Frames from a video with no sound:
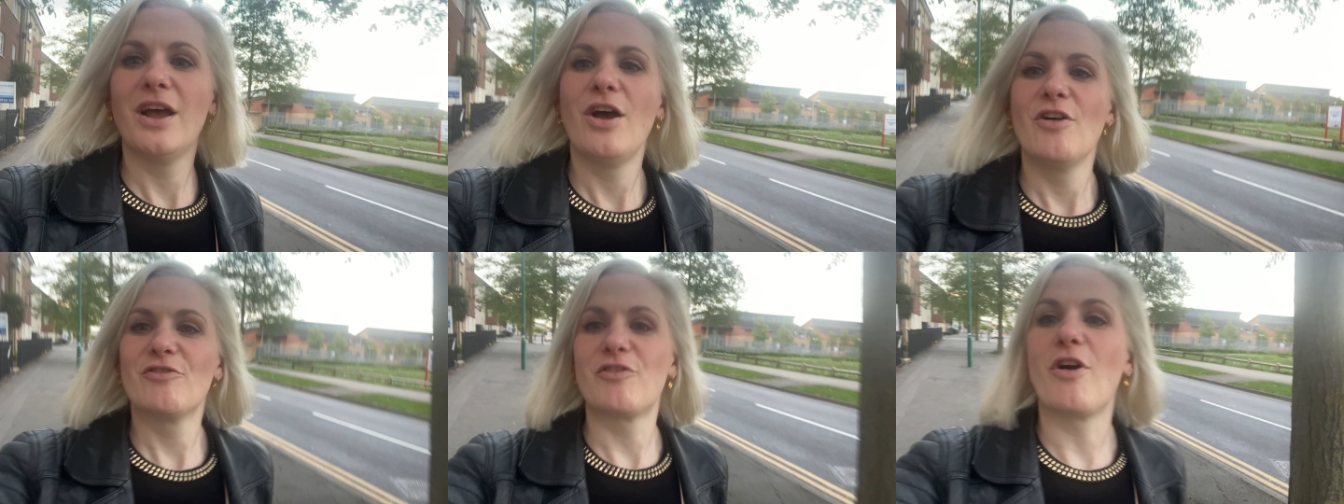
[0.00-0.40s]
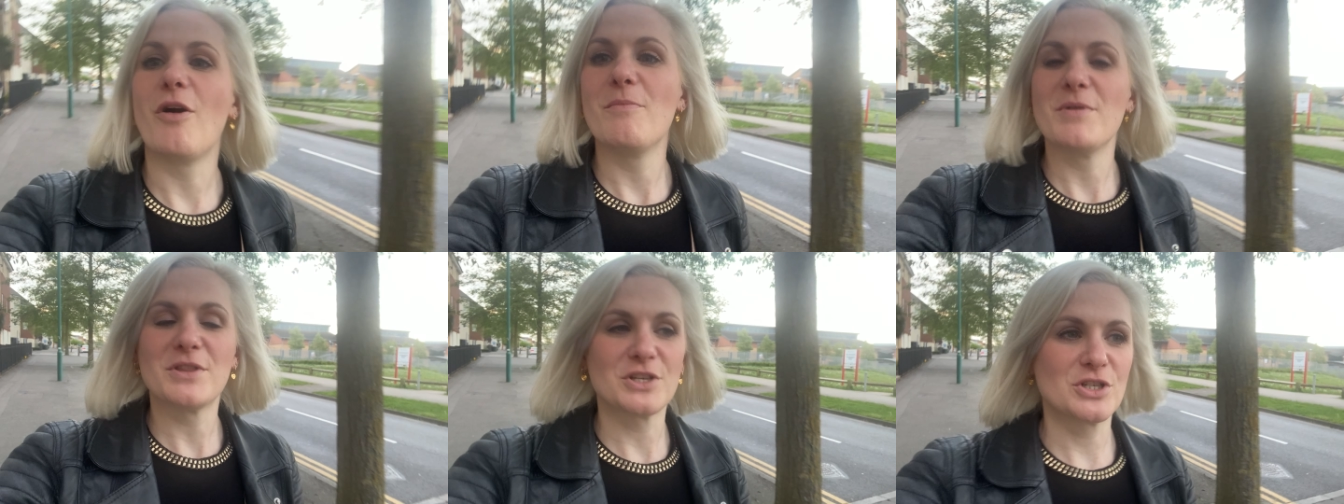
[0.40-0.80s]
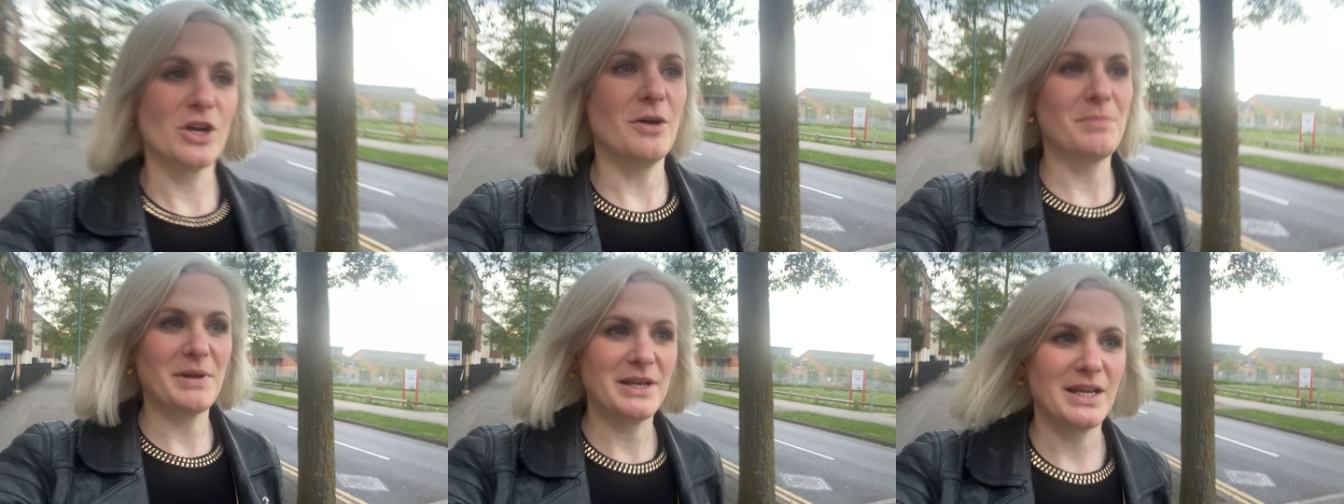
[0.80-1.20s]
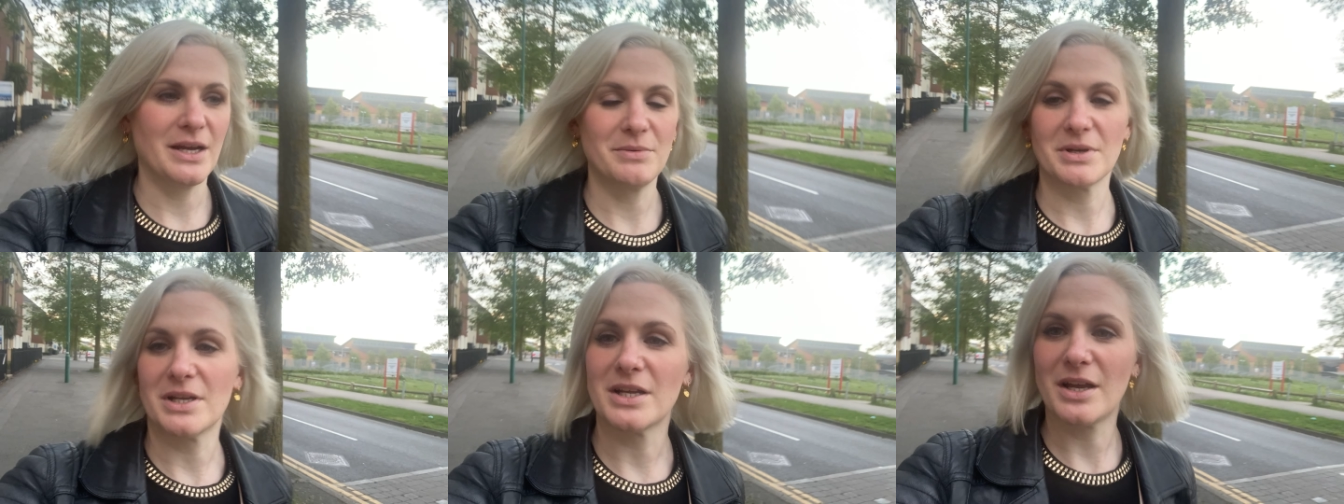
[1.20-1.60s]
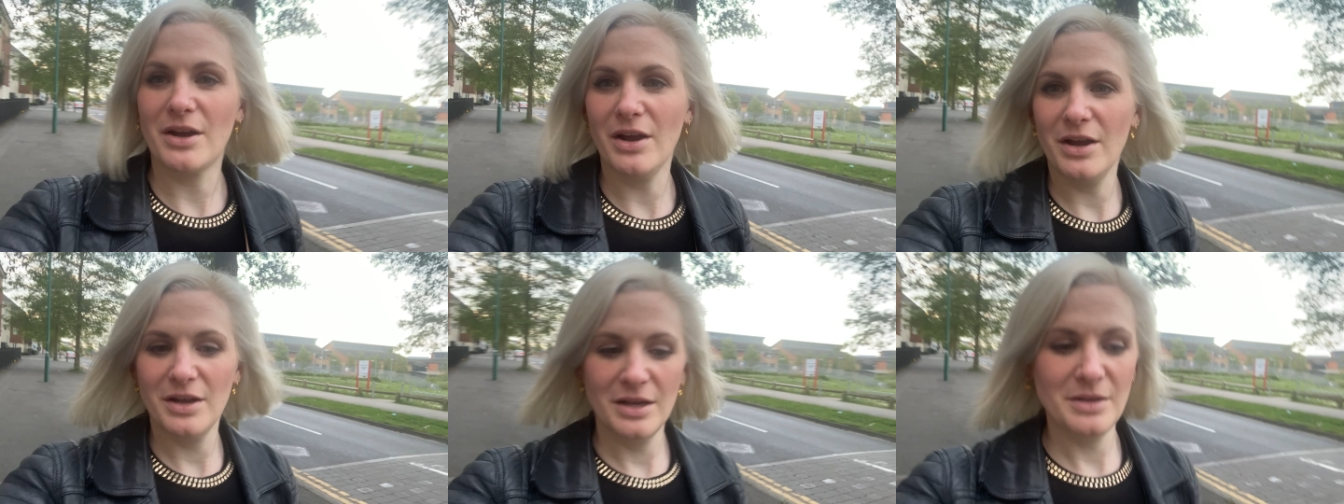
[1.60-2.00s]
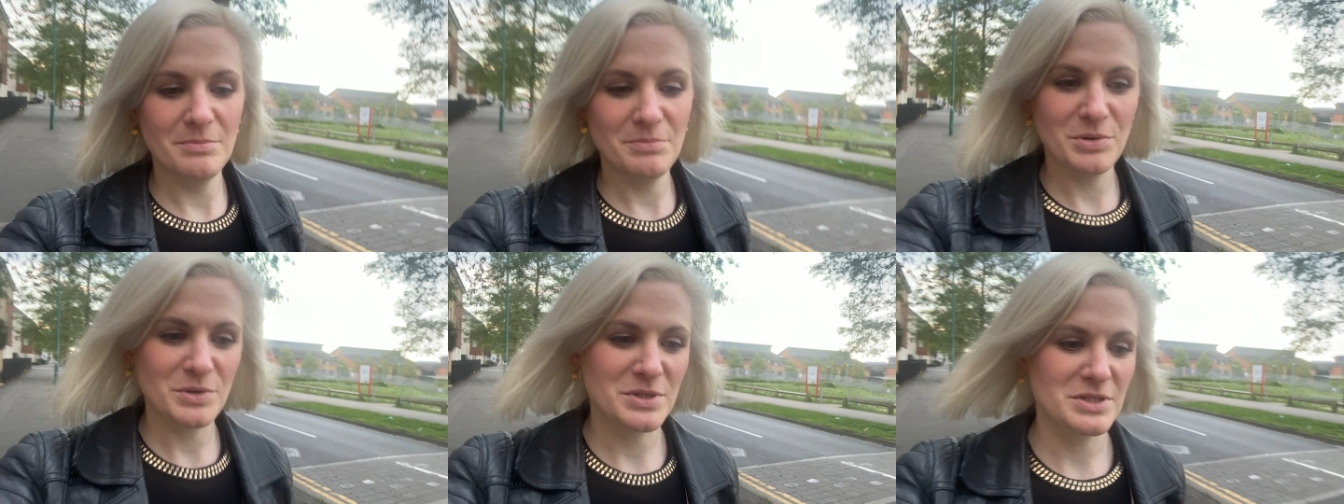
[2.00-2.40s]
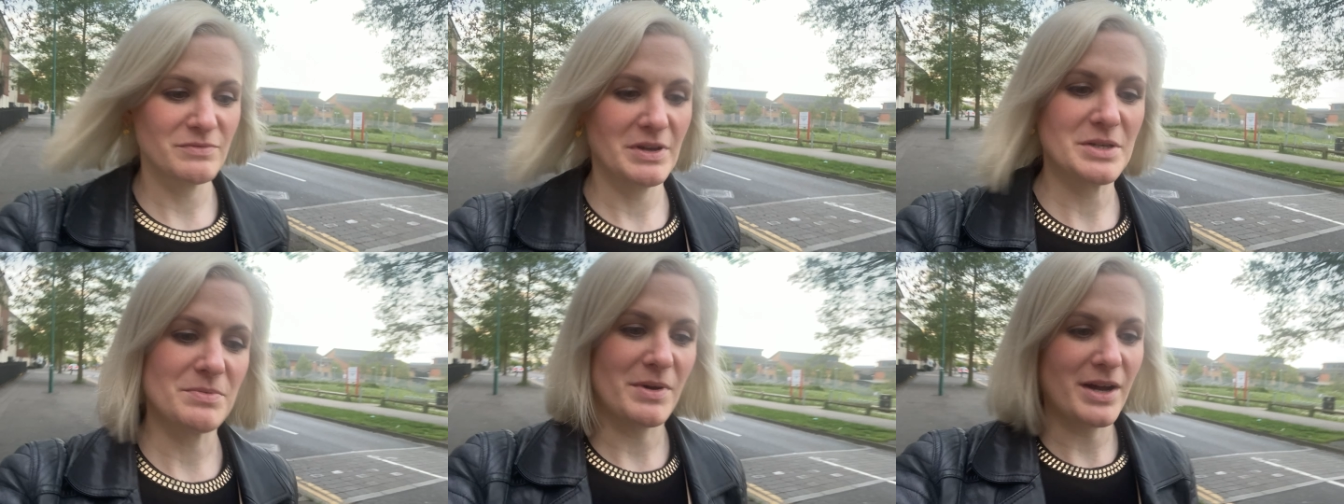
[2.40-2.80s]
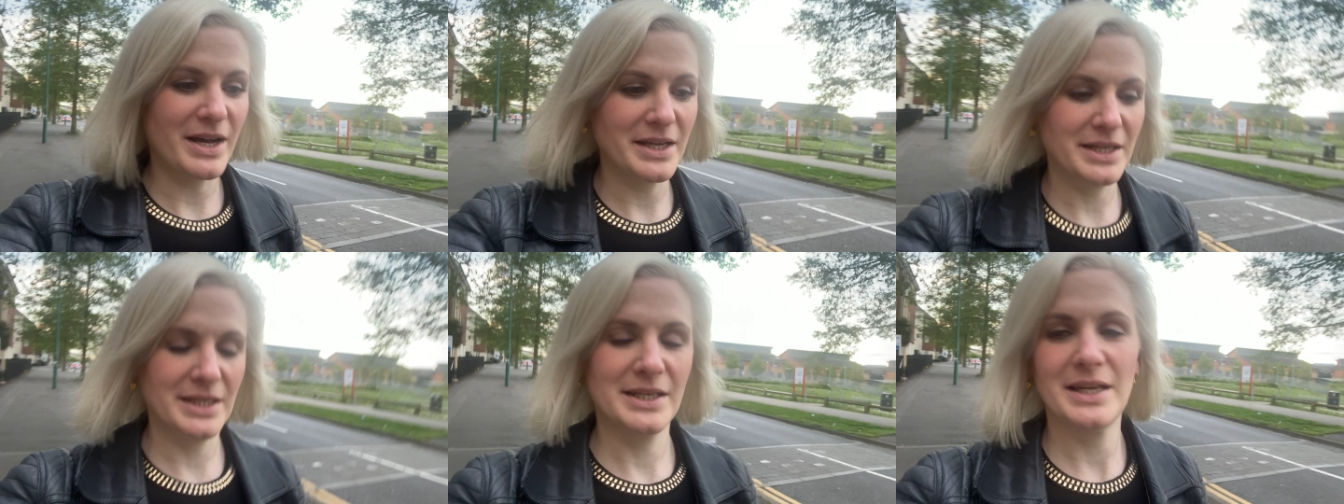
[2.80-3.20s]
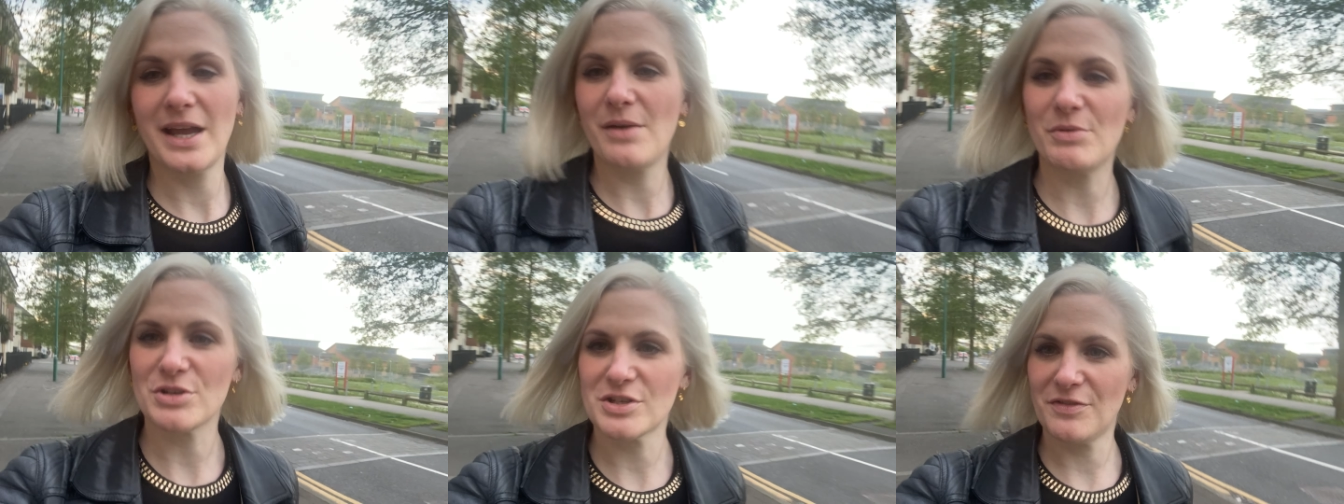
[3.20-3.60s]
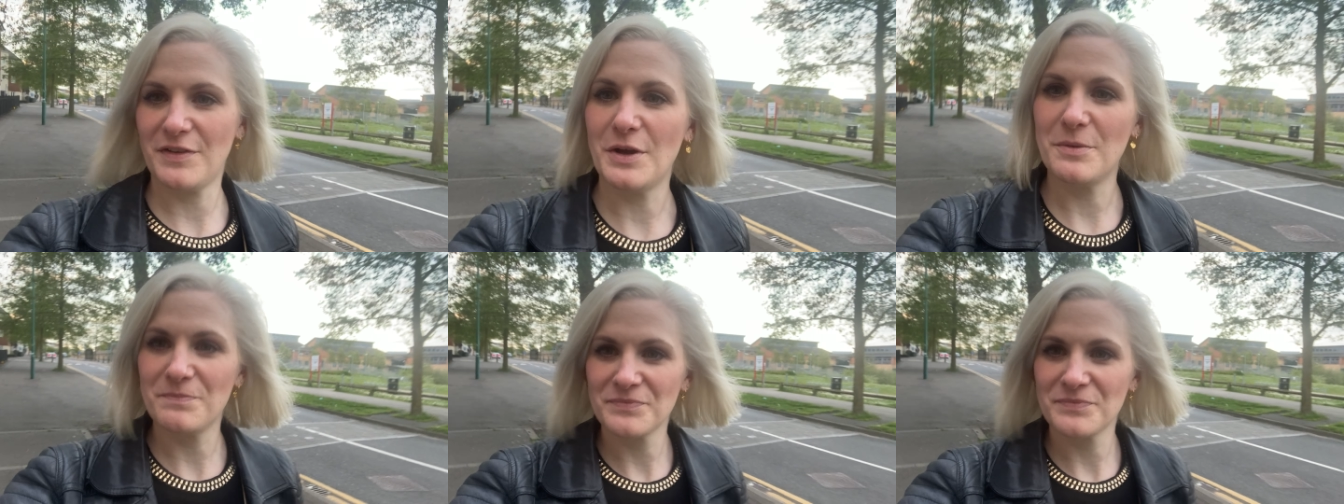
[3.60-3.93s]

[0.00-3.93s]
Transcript: from the shop. And now we're gonna go home, pour some red wine and watch a film.